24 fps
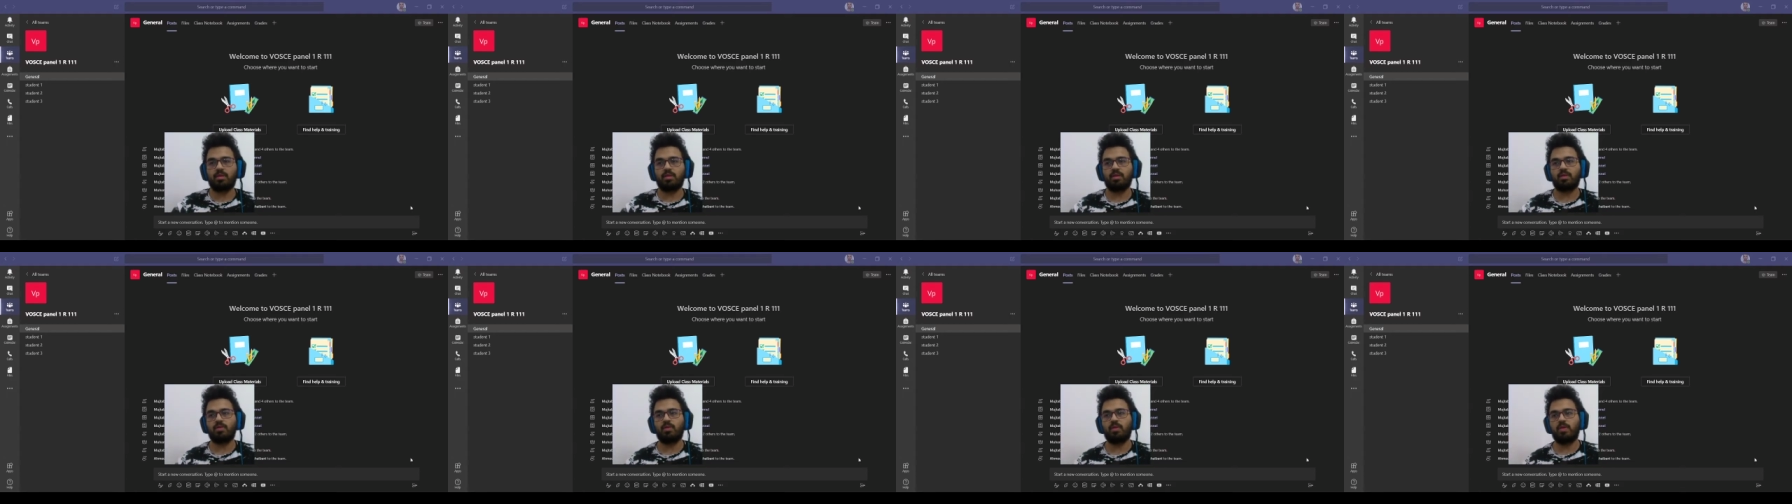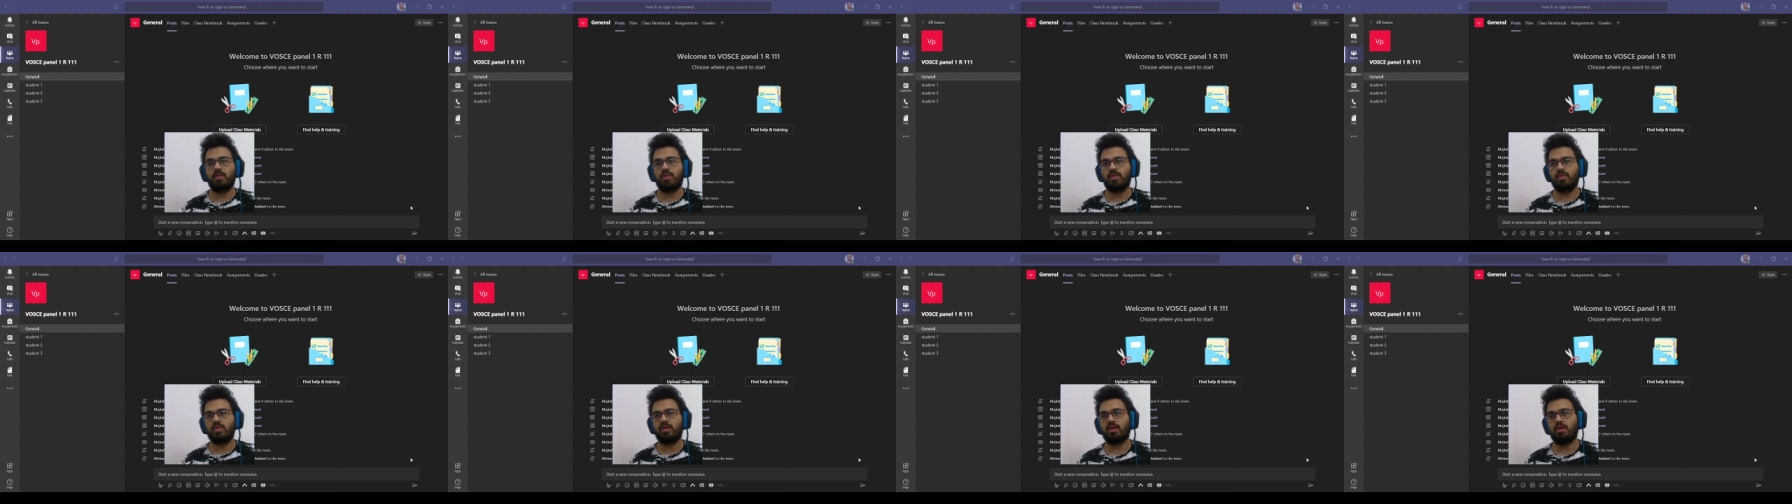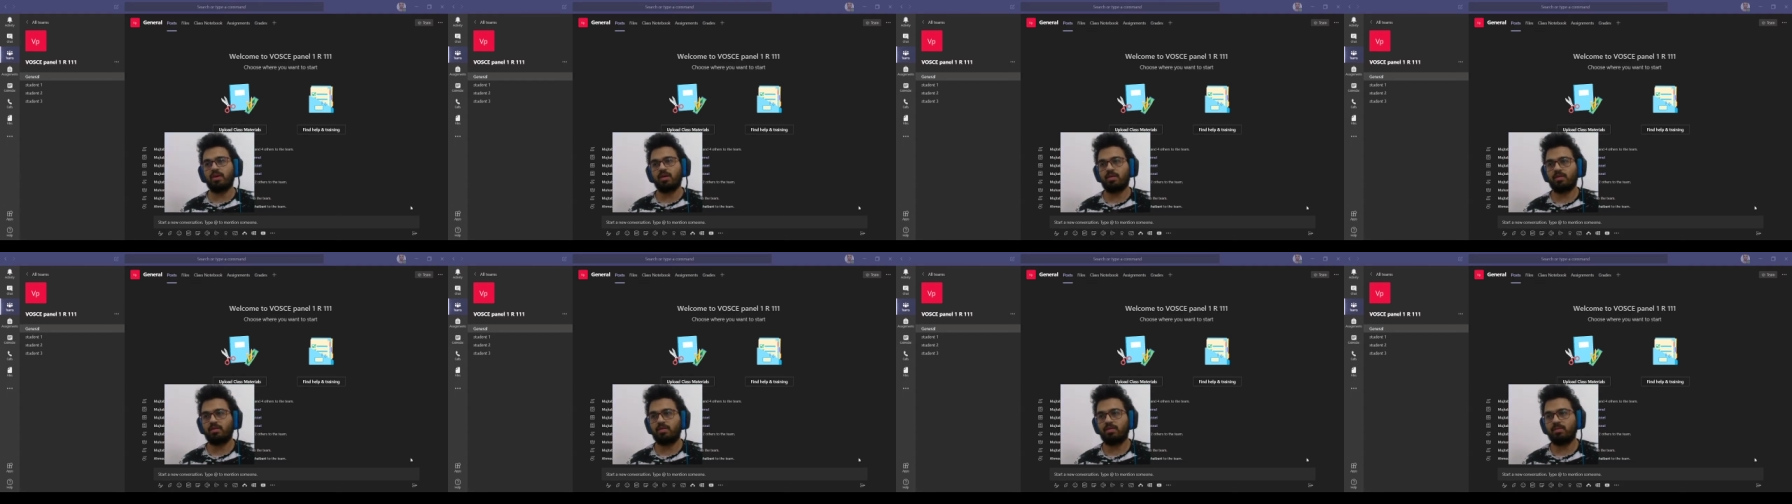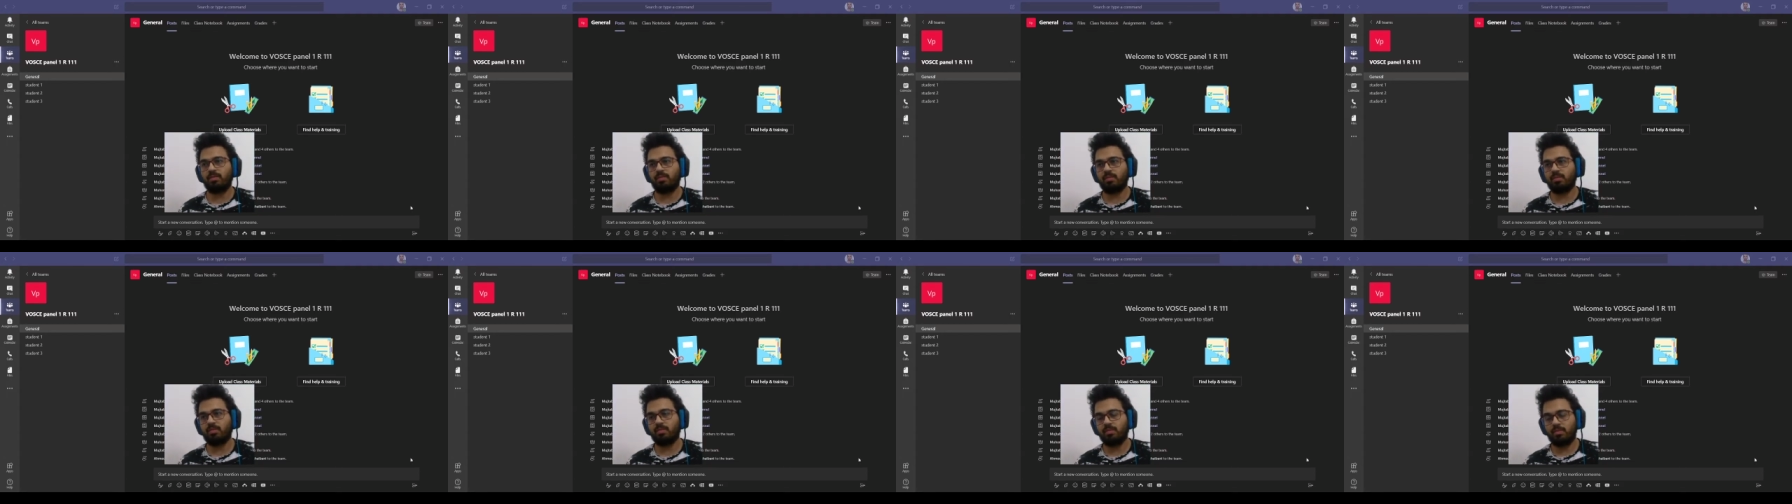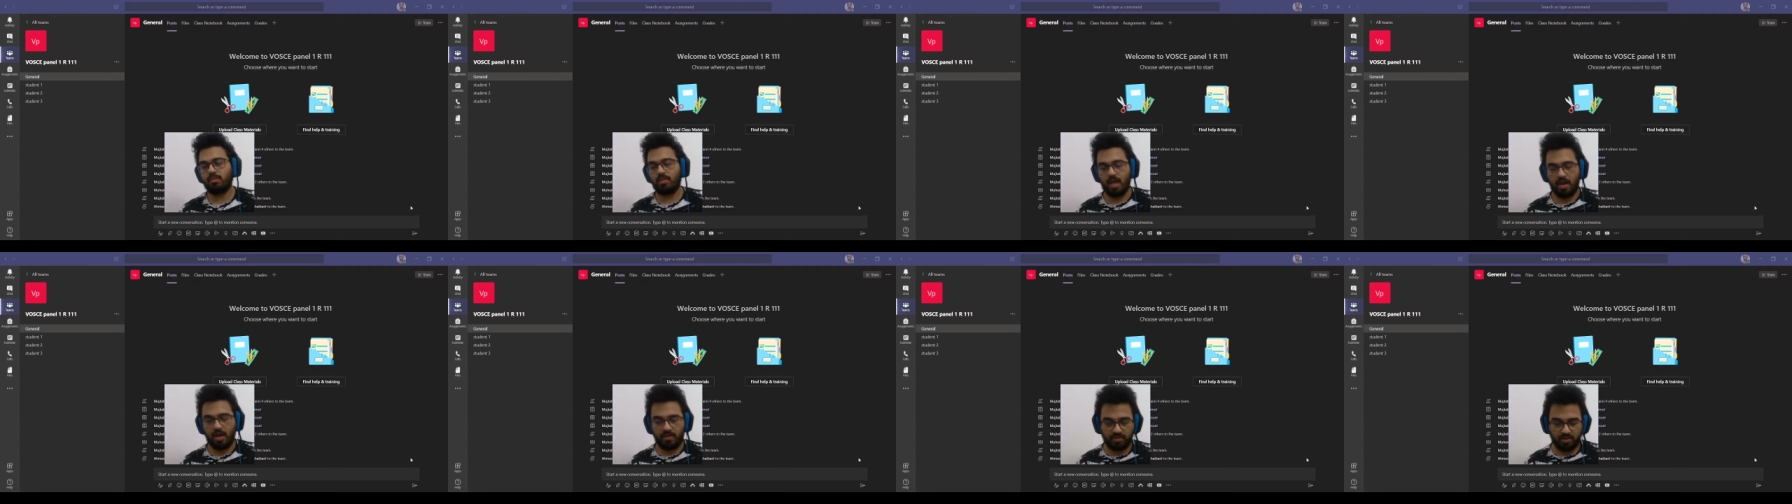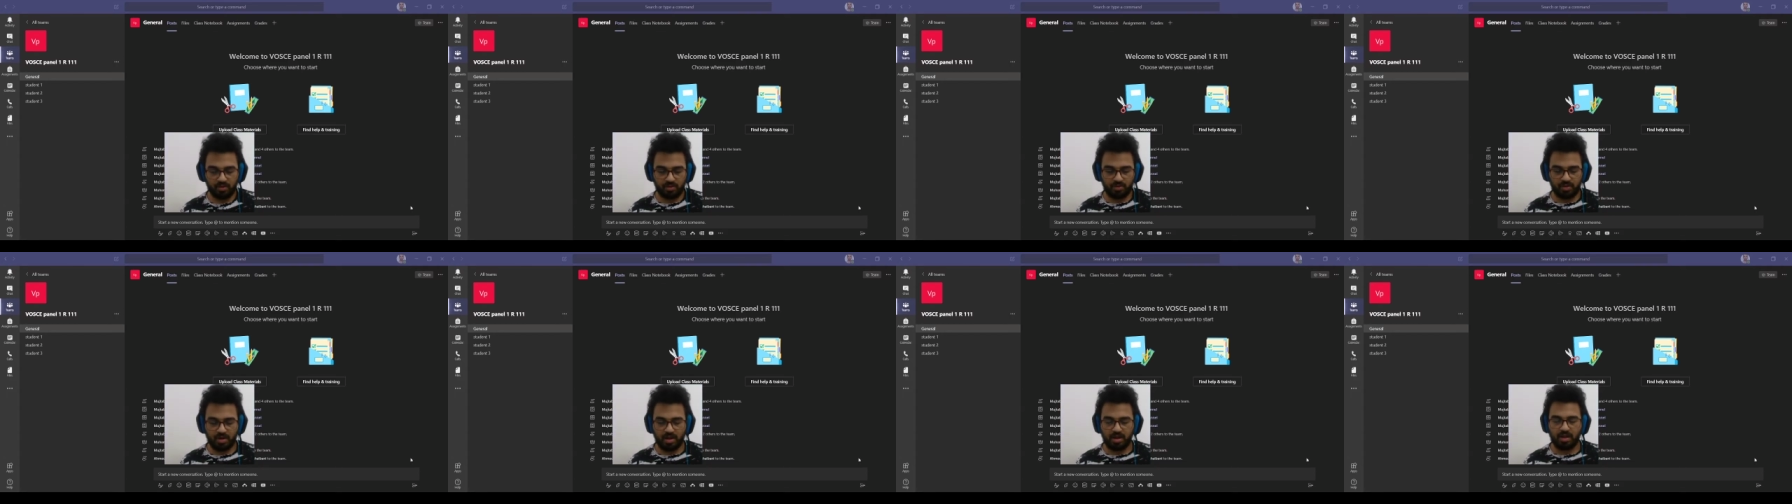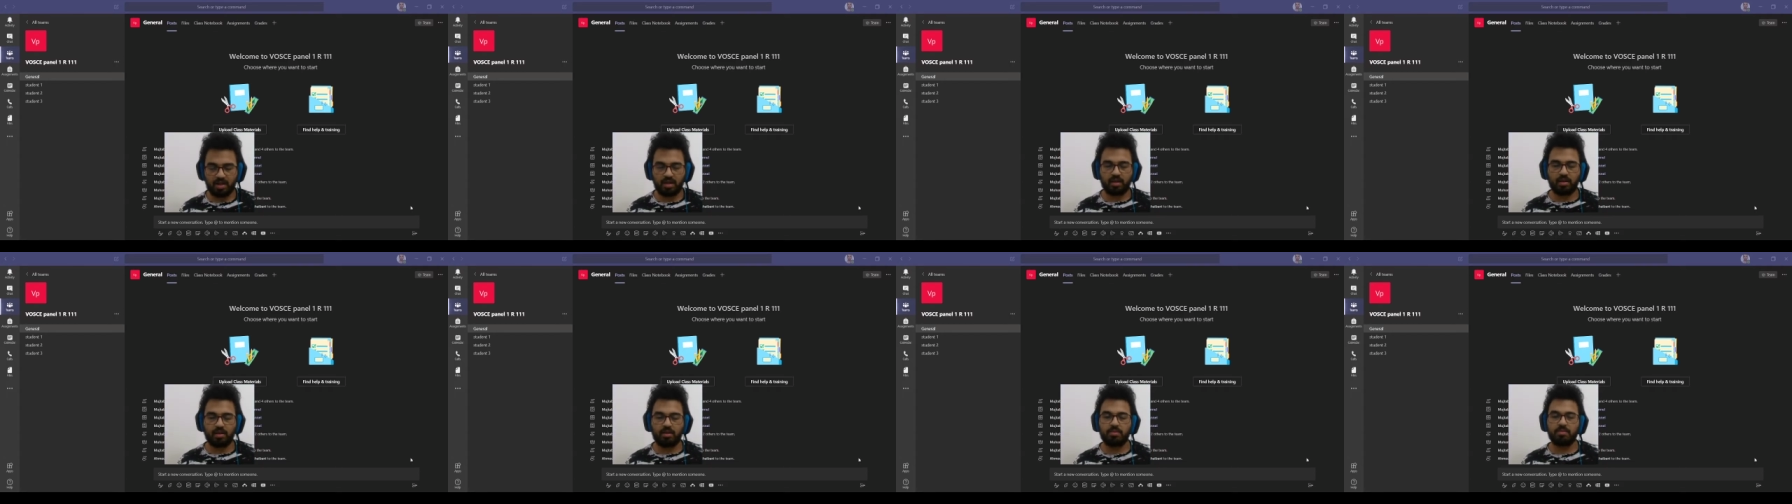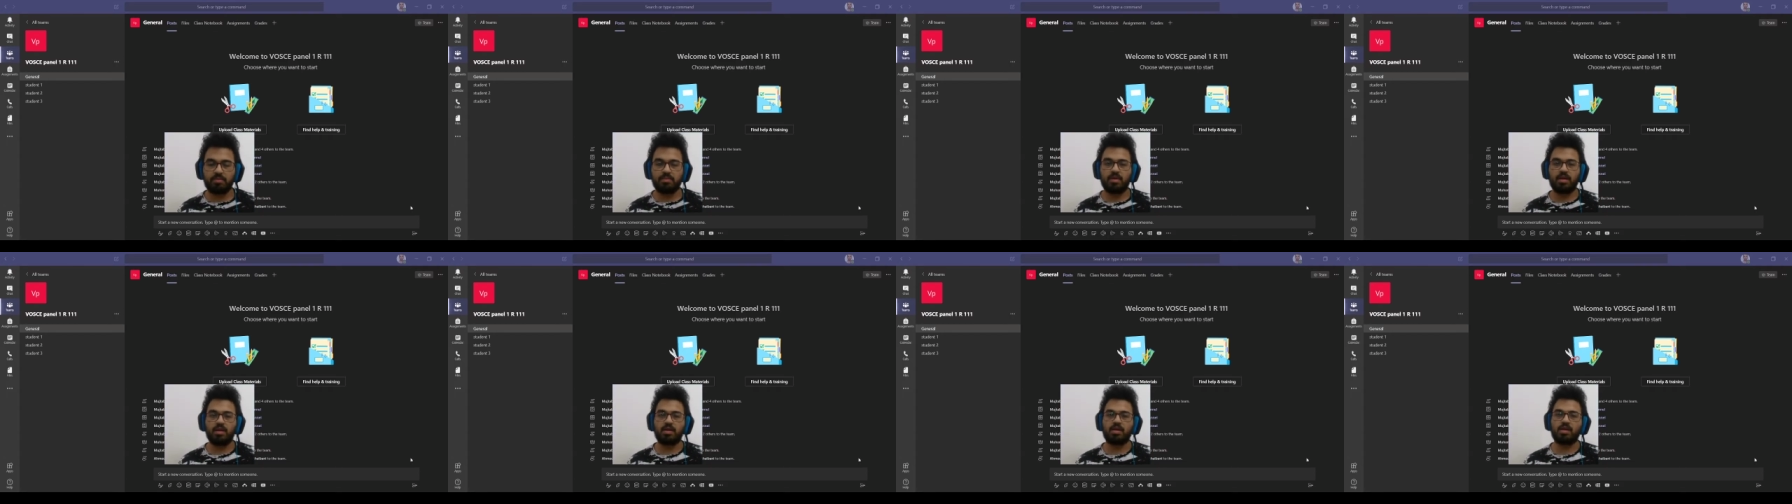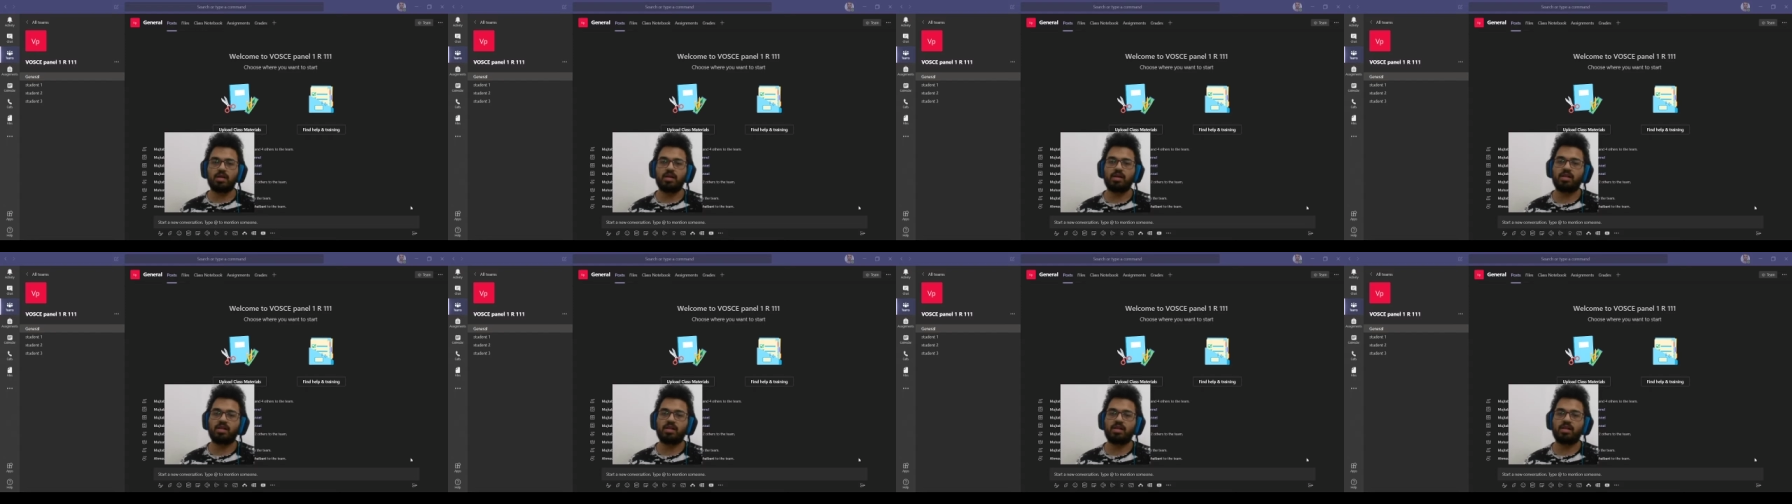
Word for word: with uh, after training uh,